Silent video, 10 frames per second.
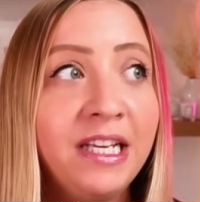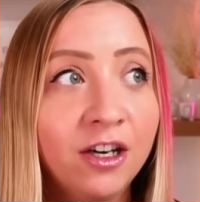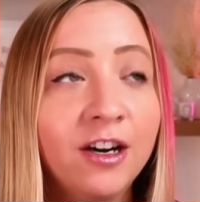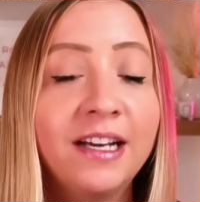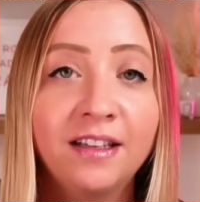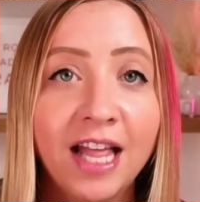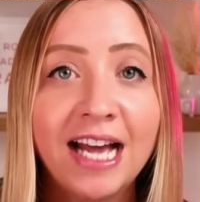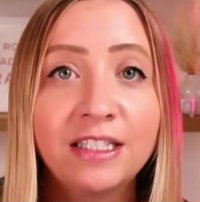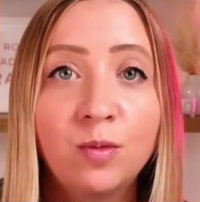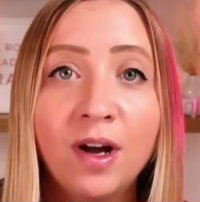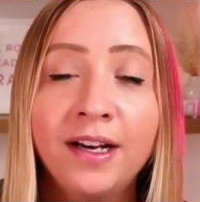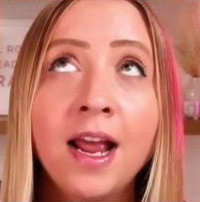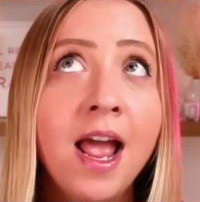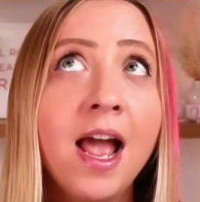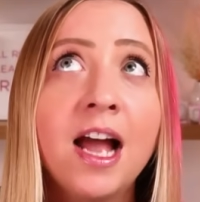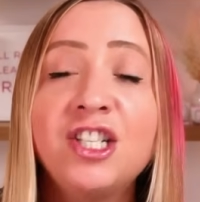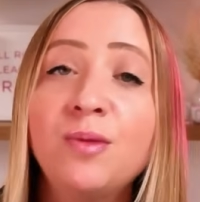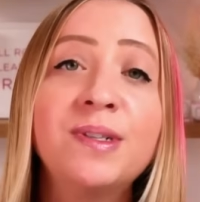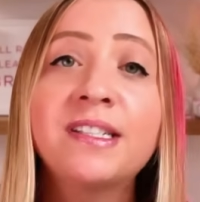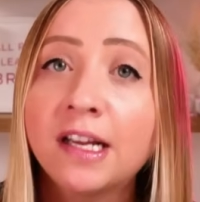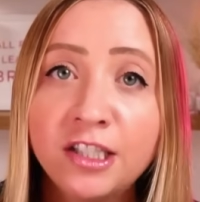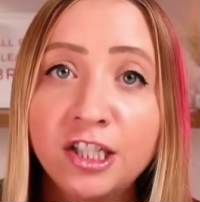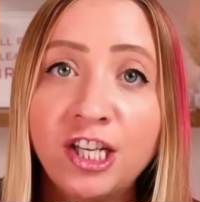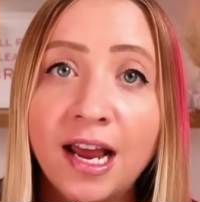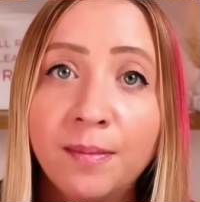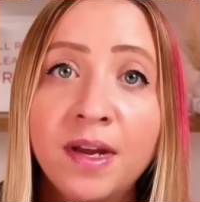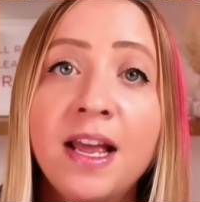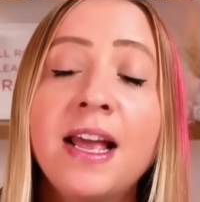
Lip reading: her at the last one, and she was such a gem,